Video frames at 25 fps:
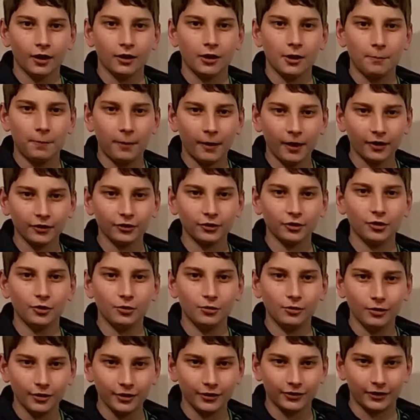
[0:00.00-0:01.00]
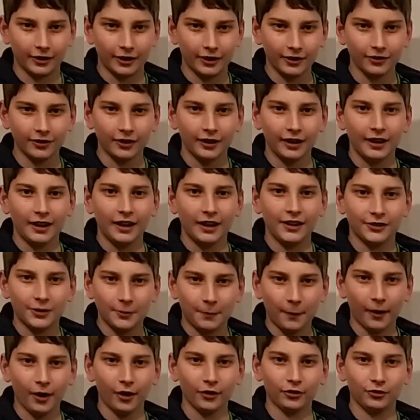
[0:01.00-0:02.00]
The person who loses is
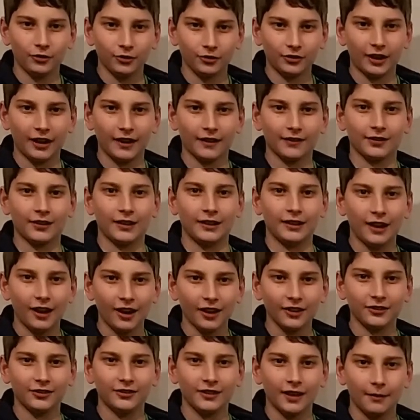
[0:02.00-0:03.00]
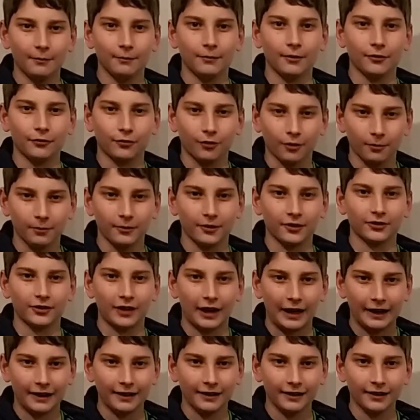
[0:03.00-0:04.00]
the person who takes the last number from the
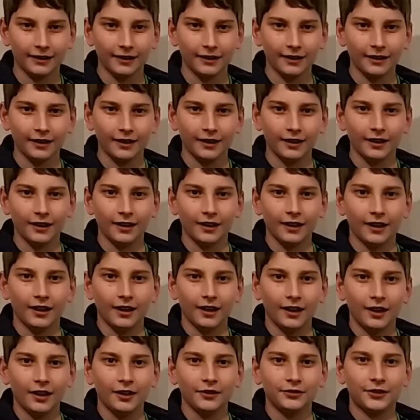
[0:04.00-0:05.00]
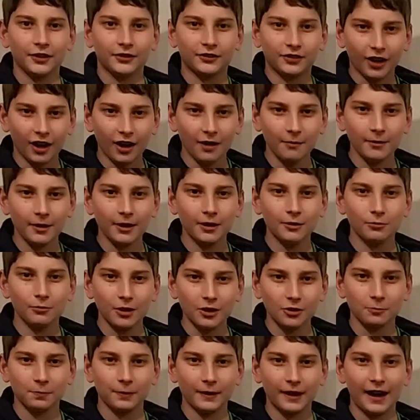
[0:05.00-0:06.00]
set. Determine
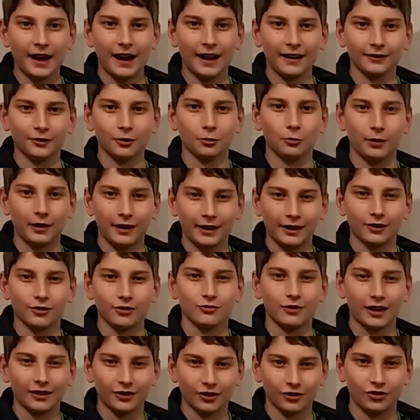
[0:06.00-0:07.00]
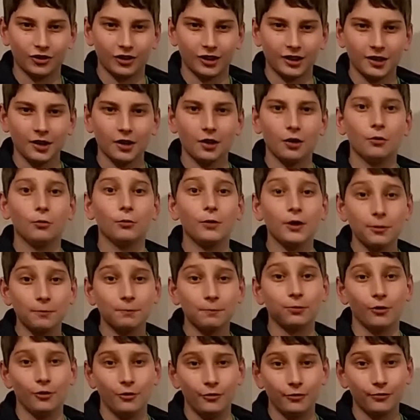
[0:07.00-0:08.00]
which player has a winning strategy, with
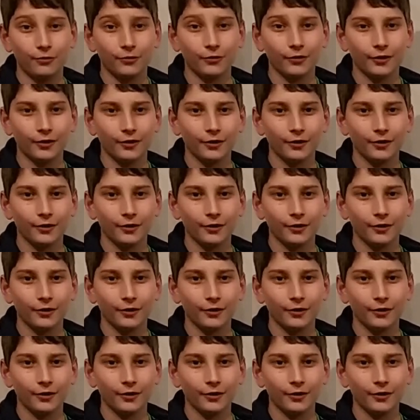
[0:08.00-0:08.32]
proof.